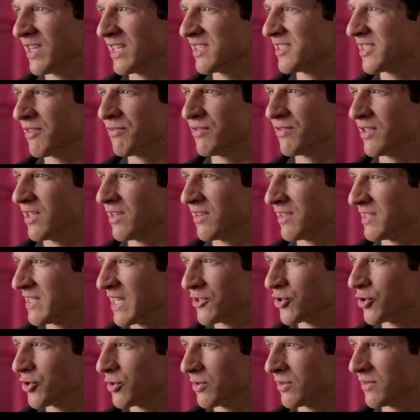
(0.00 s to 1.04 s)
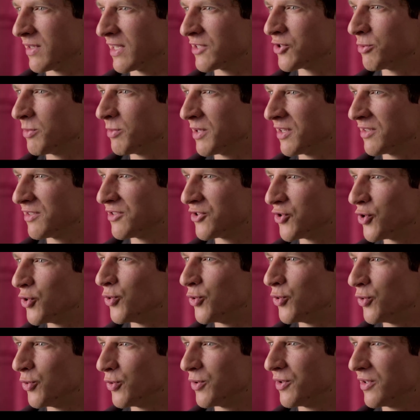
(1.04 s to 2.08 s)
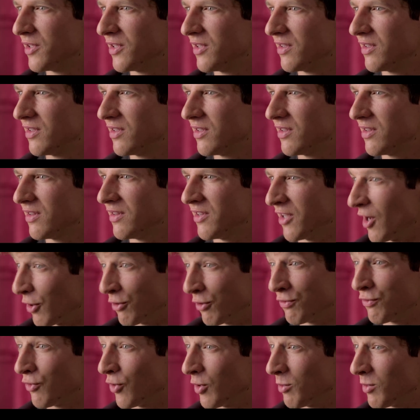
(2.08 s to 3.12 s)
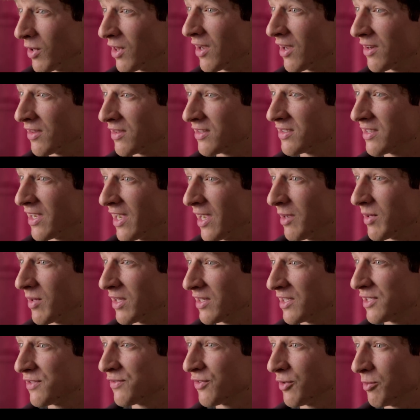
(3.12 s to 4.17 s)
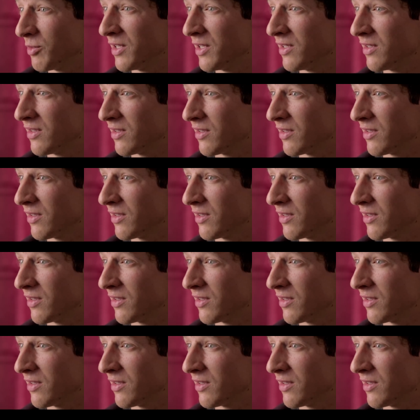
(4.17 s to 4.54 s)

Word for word: And that's definitely the detriment to the art form a lot of the time, at least for